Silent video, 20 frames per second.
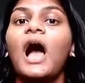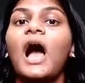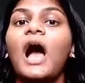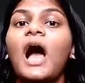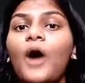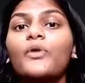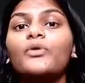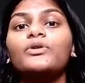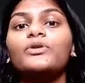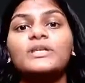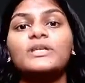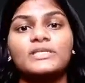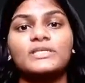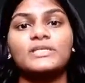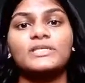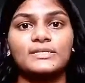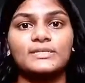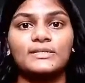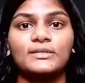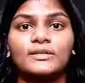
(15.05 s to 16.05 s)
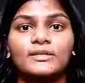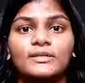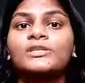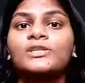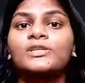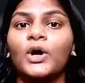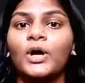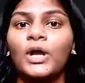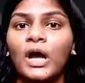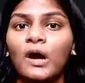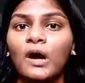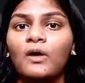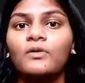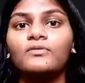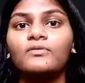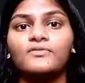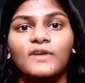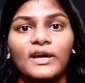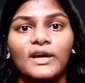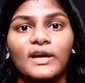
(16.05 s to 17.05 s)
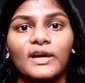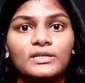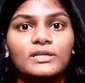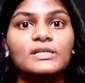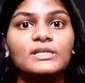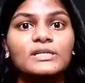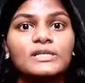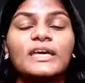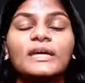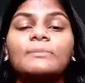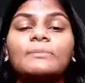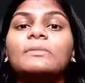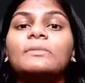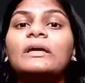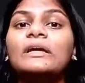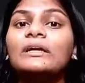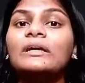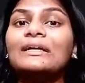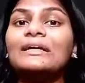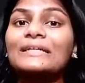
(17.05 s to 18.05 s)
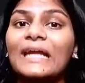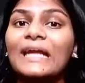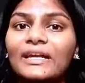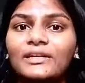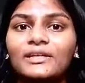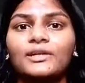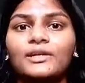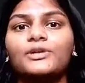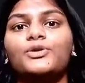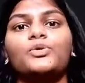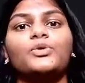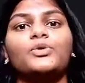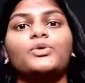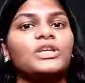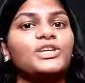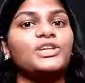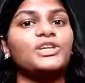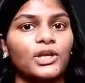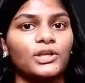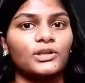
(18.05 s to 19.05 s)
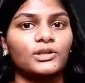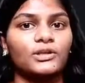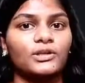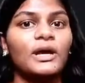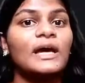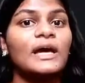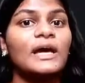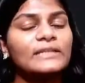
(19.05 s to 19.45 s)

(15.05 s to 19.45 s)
how resistors or how wires can be connected to each other.